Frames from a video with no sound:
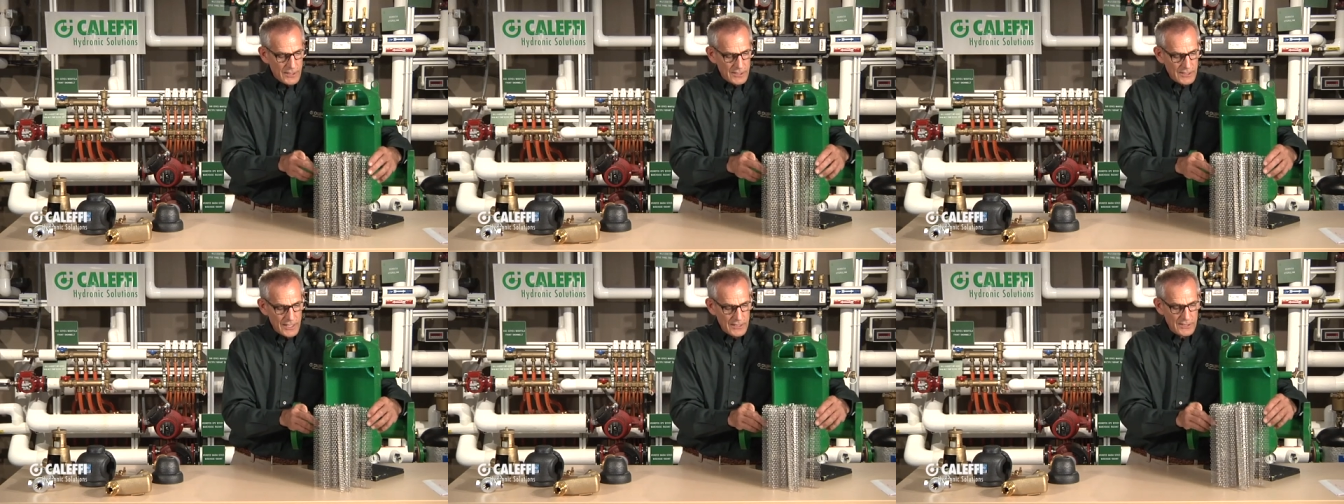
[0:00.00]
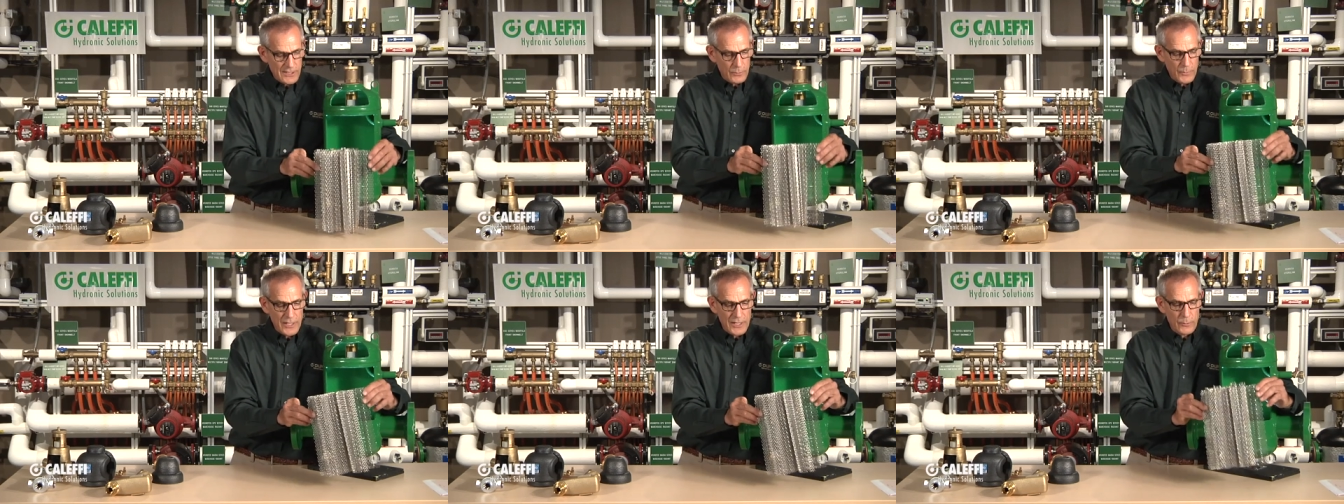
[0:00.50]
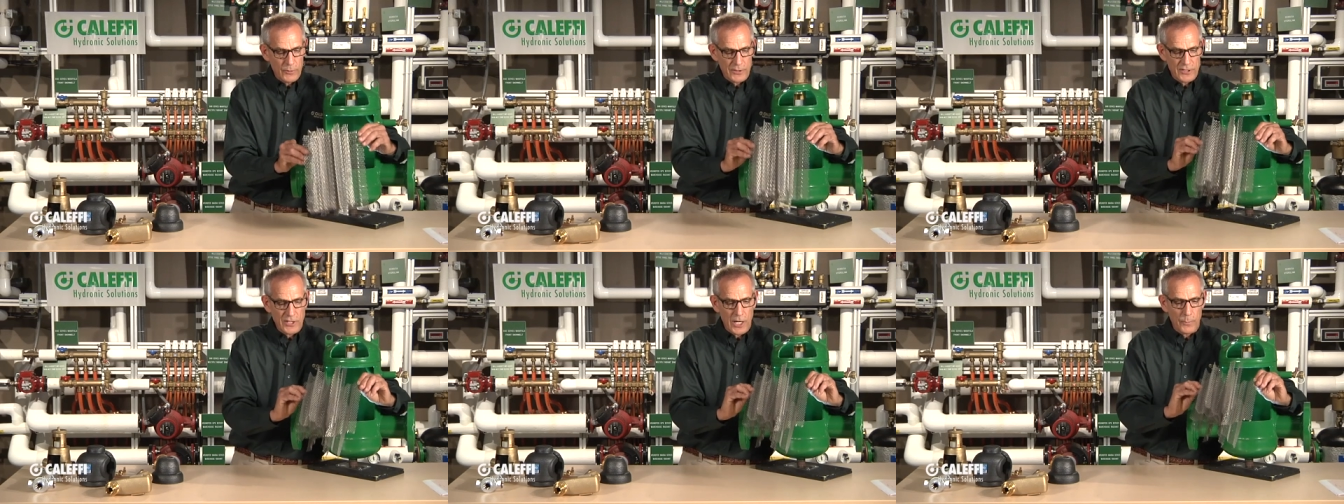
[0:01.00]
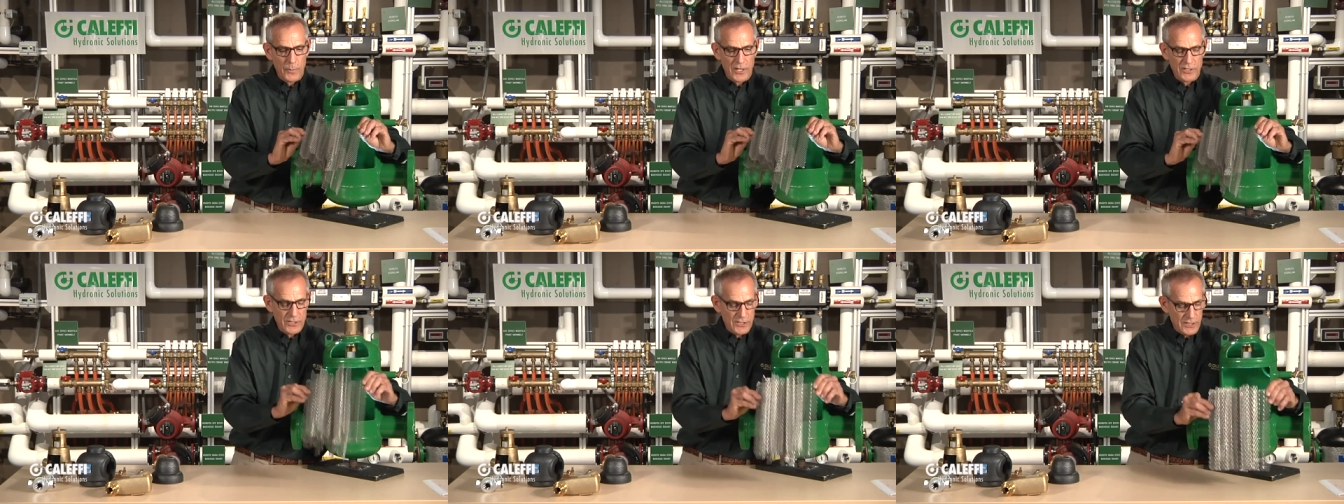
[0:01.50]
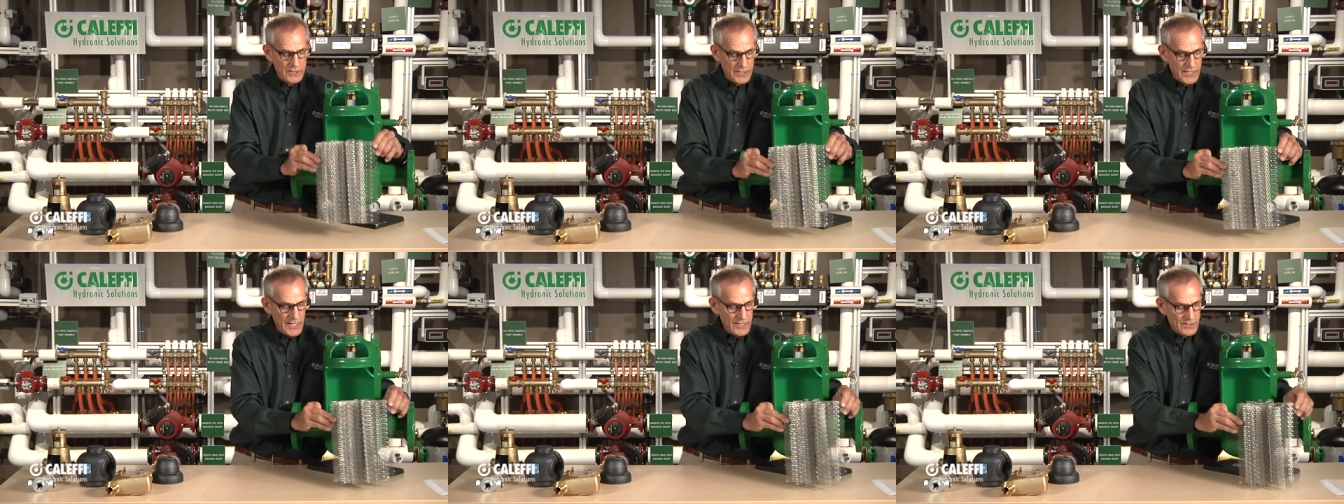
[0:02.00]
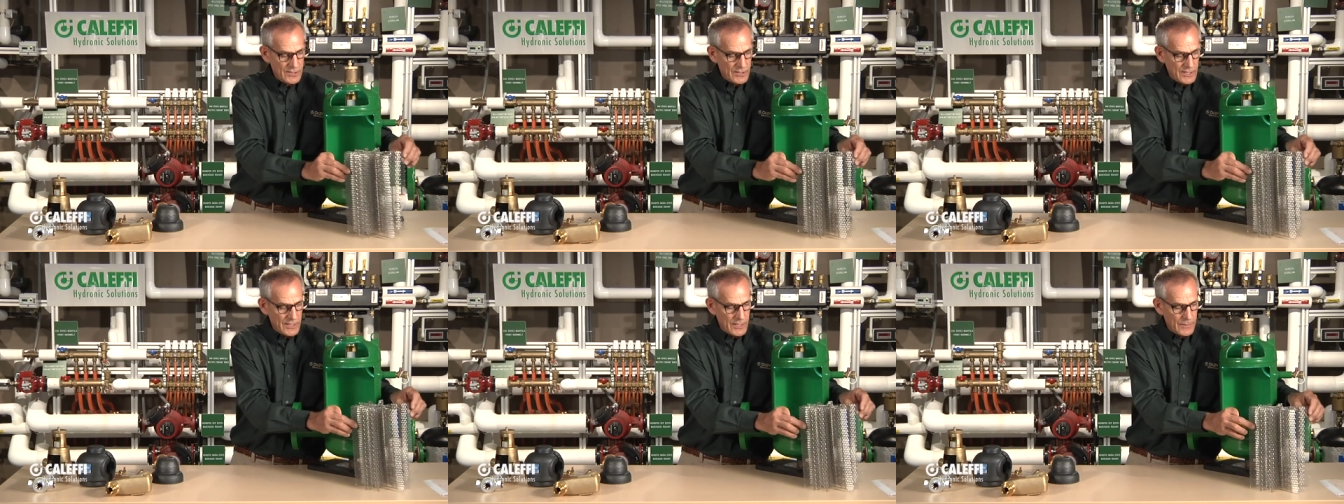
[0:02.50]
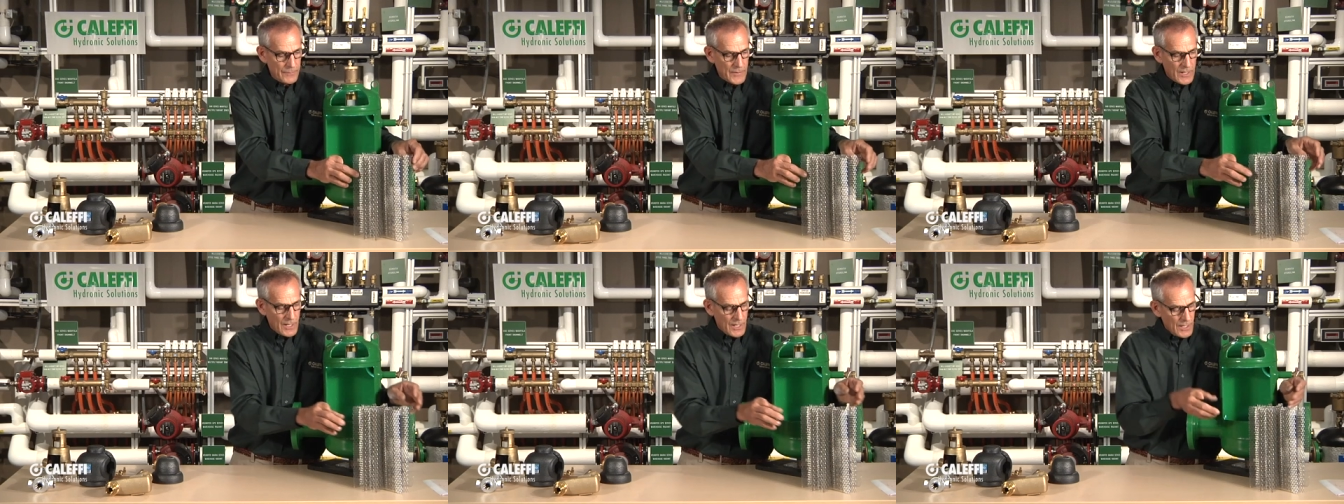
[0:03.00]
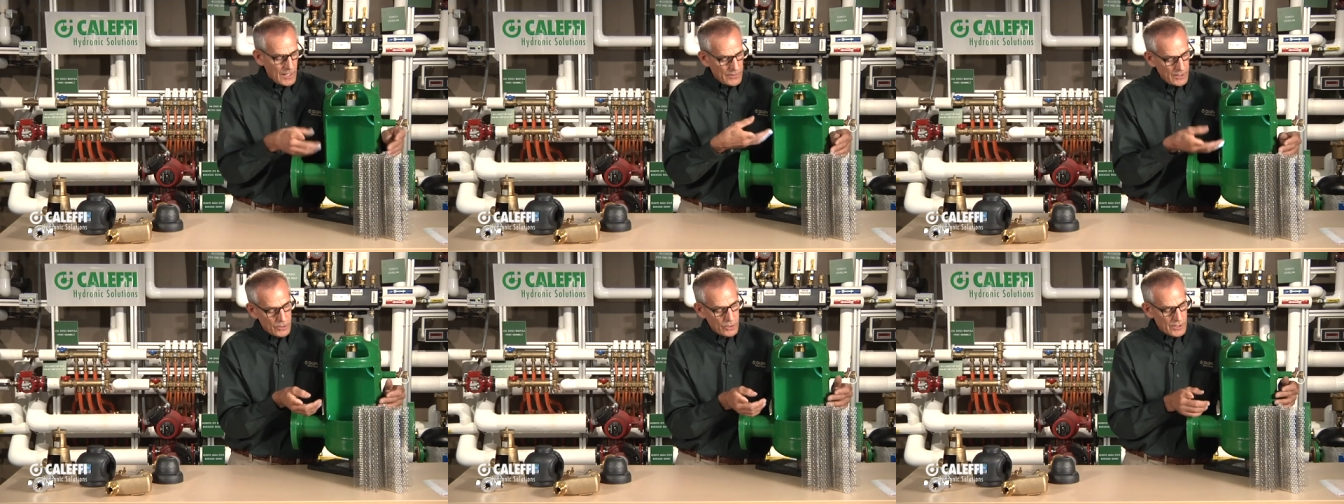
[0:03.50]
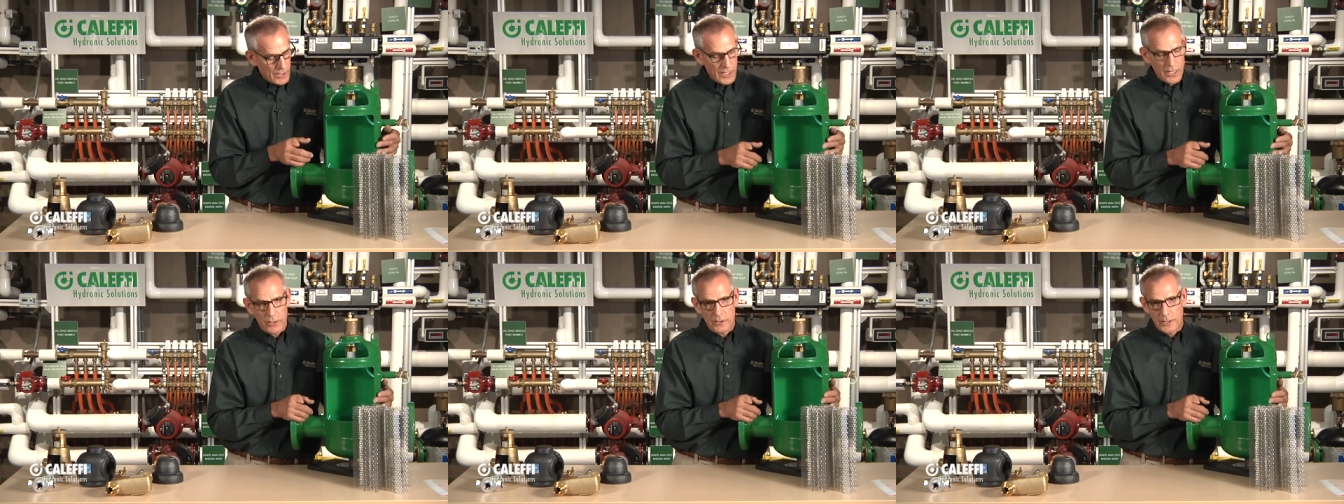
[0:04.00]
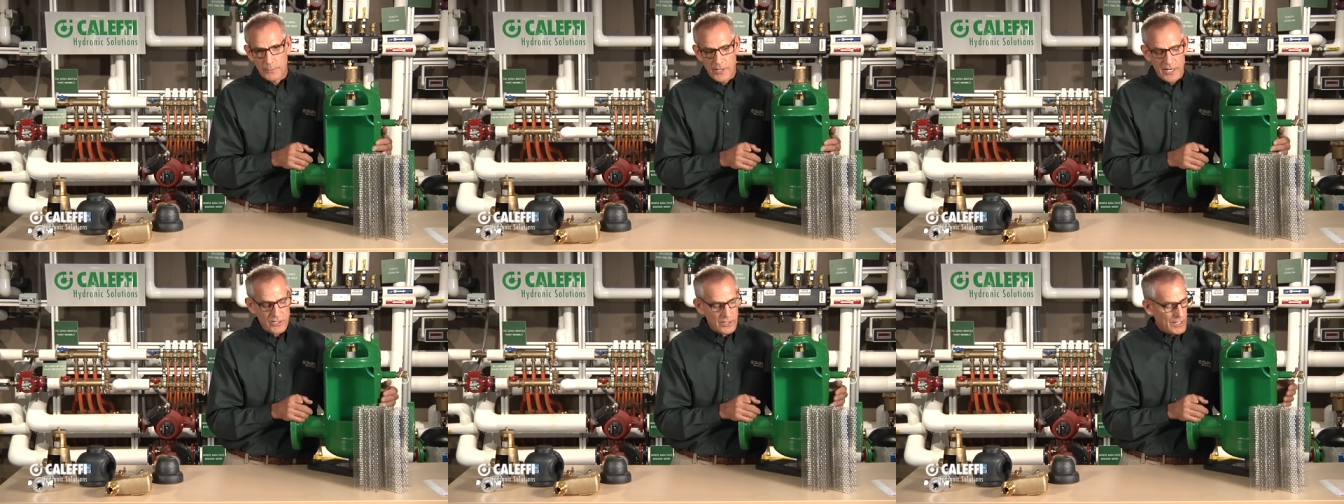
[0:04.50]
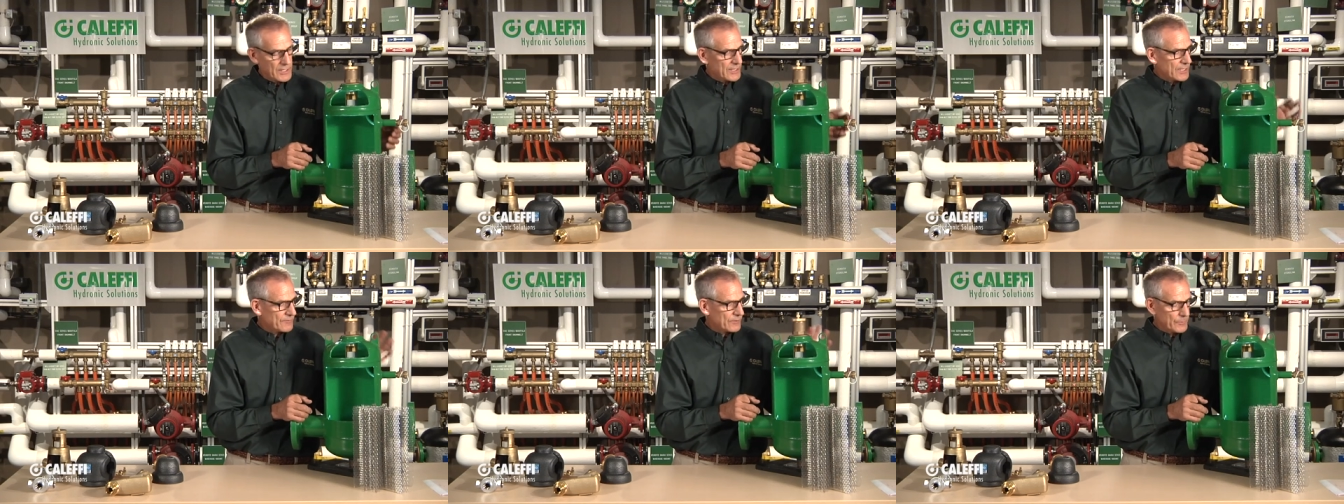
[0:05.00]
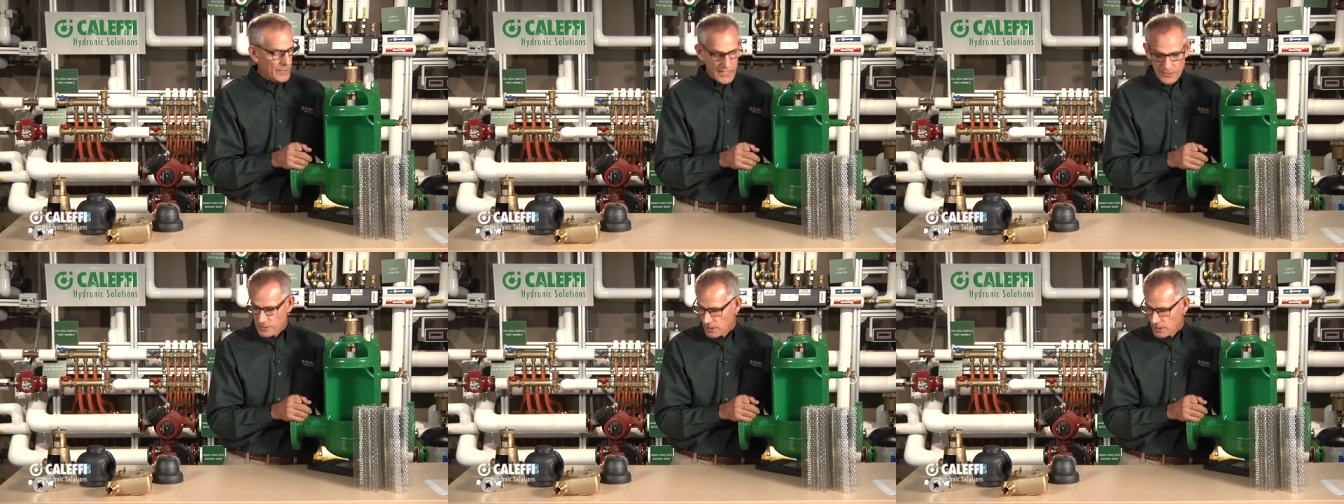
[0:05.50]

the stainless steel media with the sharp edges is the key to the, um, the good uh, air elimination that you get from that.